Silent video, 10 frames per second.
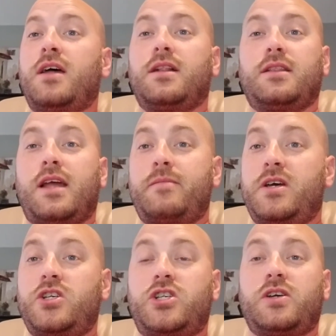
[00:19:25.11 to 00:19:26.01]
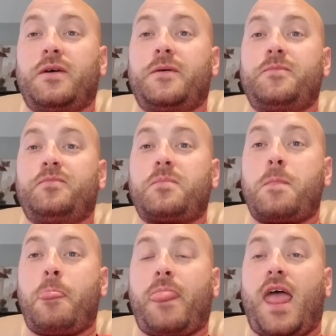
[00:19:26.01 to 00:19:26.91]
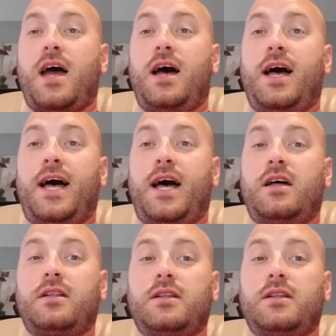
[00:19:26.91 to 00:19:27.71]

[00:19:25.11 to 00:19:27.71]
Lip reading: Lemish and